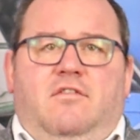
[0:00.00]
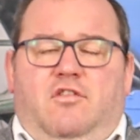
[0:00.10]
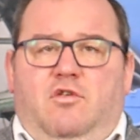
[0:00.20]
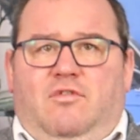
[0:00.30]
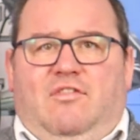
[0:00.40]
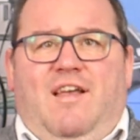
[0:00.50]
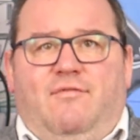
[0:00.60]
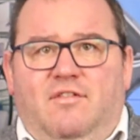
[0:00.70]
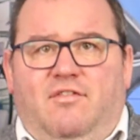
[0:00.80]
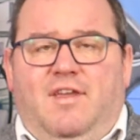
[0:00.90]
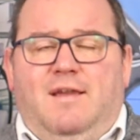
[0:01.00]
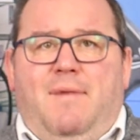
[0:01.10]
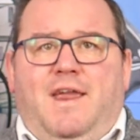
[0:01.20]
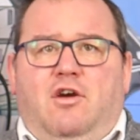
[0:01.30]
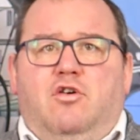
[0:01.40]
to 70
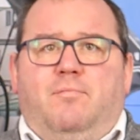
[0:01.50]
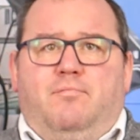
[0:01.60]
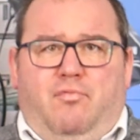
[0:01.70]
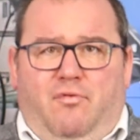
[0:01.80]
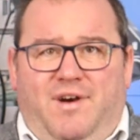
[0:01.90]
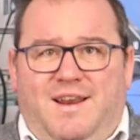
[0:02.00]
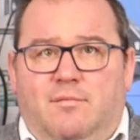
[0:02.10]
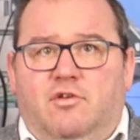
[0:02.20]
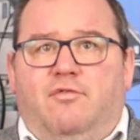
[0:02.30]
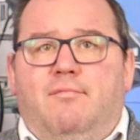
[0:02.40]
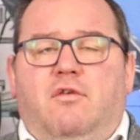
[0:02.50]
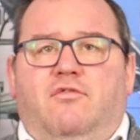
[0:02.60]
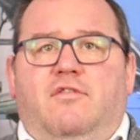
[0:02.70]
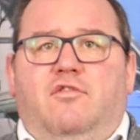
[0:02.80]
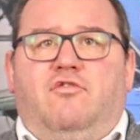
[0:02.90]
make up pretty much
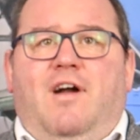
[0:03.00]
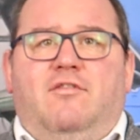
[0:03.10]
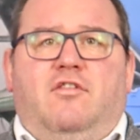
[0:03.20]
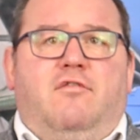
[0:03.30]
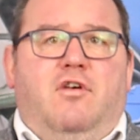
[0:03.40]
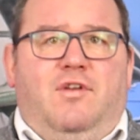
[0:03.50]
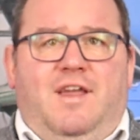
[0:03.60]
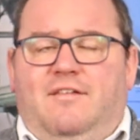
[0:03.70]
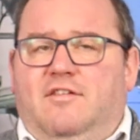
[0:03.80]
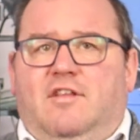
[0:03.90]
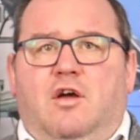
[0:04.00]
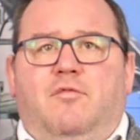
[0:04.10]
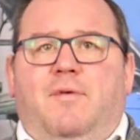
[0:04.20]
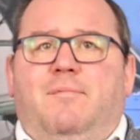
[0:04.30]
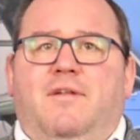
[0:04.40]
most of the drivers on the road. Yes, there's
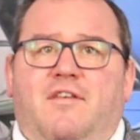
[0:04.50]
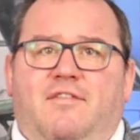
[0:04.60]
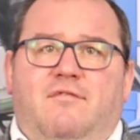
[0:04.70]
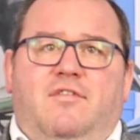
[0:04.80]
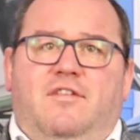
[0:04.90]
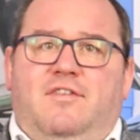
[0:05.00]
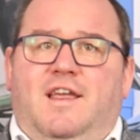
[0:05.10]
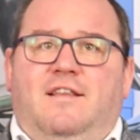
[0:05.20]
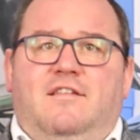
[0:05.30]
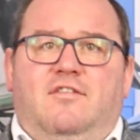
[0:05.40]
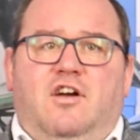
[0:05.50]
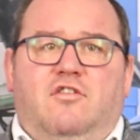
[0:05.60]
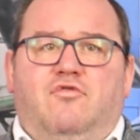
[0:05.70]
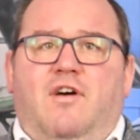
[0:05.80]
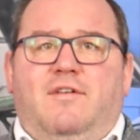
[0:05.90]
loads of people in their 70s and 80s that
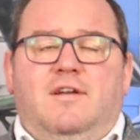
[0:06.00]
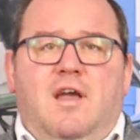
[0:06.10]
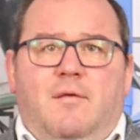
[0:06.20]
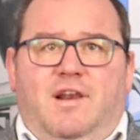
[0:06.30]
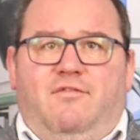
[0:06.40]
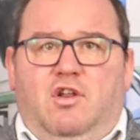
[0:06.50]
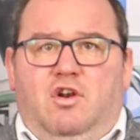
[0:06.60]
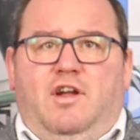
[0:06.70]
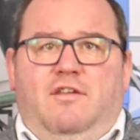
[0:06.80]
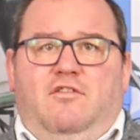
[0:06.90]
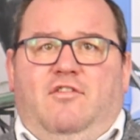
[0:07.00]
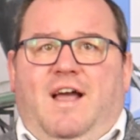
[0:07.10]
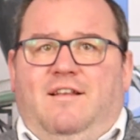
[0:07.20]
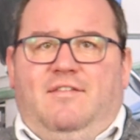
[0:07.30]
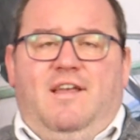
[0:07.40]
are driving, but if you look at the
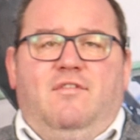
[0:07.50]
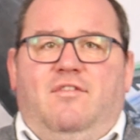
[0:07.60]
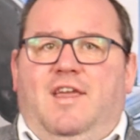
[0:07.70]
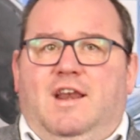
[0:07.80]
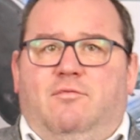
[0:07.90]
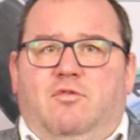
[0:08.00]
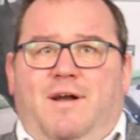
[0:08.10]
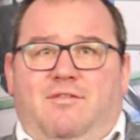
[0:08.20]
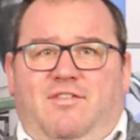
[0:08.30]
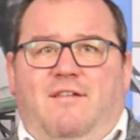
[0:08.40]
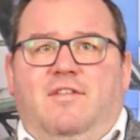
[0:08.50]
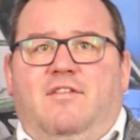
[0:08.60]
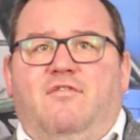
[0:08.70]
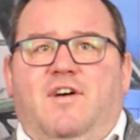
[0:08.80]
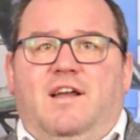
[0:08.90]
stats, 17 up to about
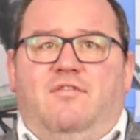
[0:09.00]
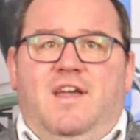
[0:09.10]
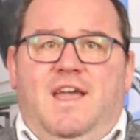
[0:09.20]
75